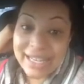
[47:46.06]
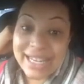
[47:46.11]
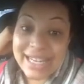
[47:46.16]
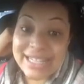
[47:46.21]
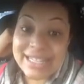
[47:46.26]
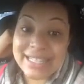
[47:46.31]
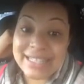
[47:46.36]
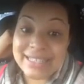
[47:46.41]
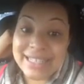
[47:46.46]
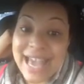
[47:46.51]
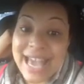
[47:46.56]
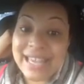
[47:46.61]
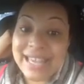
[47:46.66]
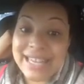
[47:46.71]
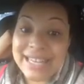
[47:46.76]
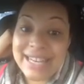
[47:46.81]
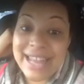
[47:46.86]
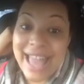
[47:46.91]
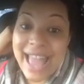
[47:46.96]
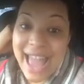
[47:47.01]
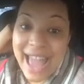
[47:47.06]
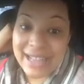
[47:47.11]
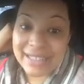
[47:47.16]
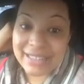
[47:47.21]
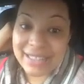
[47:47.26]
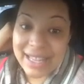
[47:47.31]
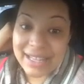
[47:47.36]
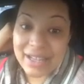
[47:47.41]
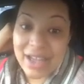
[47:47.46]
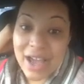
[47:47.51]
It's not an
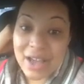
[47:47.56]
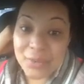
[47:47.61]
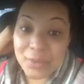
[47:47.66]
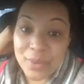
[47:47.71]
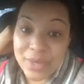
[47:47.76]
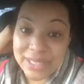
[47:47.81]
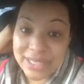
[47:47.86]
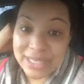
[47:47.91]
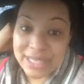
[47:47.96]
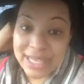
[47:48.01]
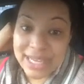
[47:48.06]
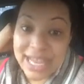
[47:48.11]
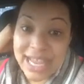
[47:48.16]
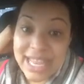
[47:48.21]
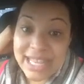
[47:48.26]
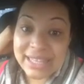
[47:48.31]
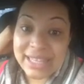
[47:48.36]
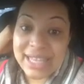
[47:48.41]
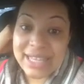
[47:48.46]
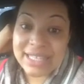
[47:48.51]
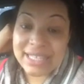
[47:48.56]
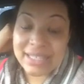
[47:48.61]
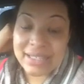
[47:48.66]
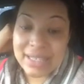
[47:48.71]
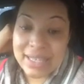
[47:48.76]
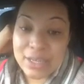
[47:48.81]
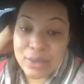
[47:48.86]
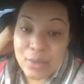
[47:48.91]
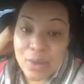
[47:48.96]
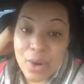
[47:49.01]
act like on wrestling. This
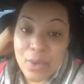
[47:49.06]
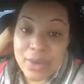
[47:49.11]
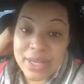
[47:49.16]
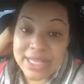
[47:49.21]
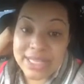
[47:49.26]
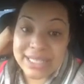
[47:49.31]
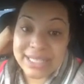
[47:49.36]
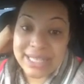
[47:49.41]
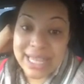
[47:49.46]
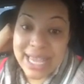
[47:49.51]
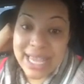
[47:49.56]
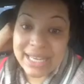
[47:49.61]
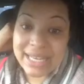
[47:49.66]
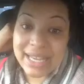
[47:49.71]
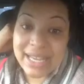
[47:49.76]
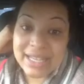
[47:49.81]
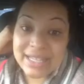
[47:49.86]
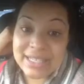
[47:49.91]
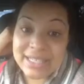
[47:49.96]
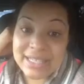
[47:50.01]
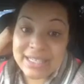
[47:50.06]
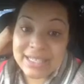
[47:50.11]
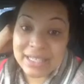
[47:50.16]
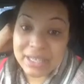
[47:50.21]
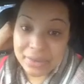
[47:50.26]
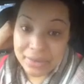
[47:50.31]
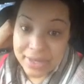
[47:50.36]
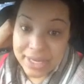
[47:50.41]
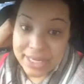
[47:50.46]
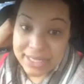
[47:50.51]
Negro is dead
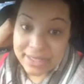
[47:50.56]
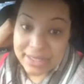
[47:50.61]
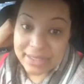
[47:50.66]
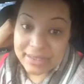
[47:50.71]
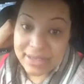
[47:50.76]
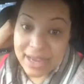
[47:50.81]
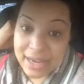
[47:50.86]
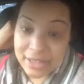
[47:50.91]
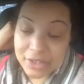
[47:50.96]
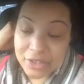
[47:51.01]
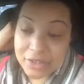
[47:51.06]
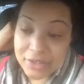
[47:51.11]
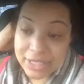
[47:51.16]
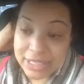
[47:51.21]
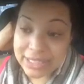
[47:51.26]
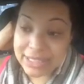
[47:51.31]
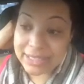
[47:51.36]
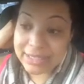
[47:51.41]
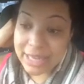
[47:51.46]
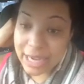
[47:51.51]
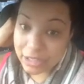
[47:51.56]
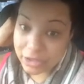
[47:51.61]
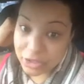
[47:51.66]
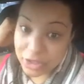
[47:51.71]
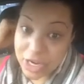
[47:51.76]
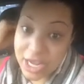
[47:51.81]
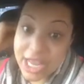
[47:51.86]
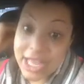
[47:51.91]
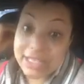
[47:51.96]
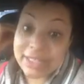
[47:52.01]
serious. The doctor needs a
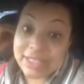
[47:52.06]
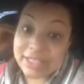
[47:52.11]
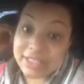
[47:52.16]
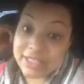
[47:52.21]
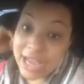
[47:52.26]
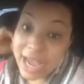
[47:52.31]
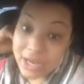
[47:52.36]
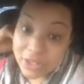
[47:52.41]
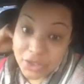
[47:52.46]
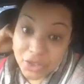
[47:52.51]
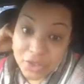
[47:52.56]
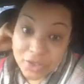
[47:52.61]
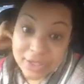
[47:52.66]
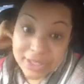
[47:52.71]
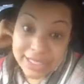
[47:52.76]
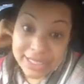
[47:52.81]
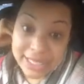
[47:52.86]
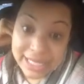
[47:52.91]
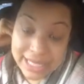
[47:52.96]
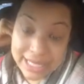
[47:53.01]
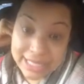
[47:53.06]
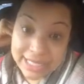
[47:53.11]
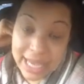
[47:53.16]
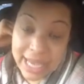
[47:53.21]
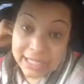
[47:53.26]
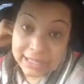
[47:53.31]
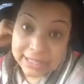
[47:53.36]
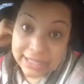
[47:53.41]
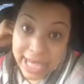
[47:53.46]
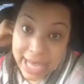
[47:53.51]
doctor. The doctor needs
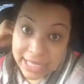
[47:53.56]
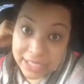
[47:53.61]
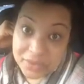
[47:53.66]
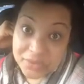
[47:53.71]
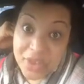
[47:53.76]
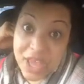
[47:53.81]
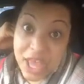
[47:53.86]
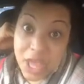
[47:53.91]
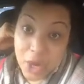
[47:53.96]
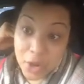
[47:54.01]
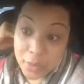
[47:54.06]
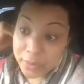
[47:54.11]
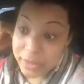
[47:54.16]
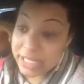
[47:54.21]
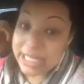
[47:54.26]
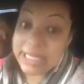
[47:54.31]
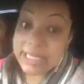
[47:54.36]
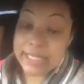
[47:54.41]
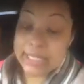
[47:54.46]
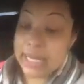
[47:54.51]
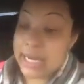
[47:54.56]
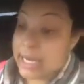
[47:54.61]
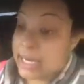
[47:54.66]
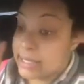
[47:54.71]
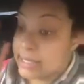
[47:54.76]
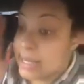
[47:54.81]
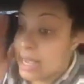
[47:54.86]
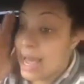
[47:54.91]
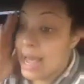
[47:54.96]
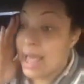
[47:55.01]
a lot of help. He
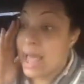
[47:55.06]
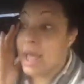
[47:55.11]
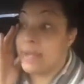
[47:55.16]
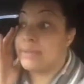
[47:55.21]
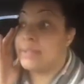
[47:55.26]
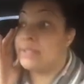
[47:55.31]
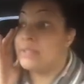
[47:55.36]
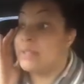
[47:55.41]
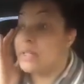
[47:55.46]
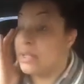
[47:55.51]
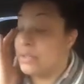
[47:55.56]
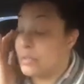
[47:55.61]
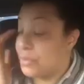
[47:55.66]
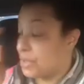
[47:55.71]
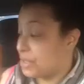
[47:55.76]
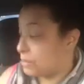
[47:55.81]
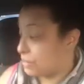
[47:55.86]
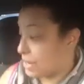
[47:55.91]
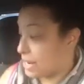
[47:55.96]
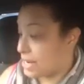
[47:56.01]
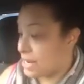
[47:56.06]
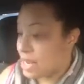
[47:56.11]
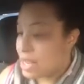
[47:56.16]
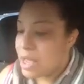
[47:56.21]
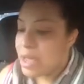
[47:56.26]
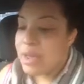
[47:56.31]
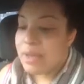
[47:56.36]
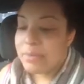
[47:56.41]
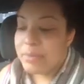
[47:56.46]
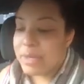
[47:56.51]
does. I absolutely agree, Ren.
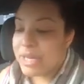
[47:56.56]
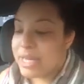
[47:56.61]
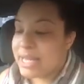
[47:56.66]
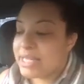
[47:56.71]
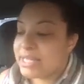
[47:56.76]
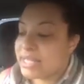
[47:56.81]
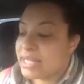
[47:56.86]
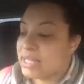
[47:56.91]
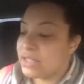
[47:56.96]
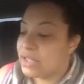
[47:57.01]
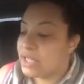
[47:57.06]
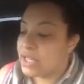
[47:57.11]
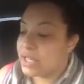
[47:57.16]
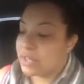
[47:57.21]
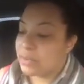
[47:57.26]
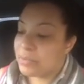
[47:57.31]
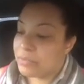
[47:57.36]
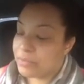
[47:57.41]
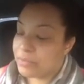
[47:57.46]
Because look,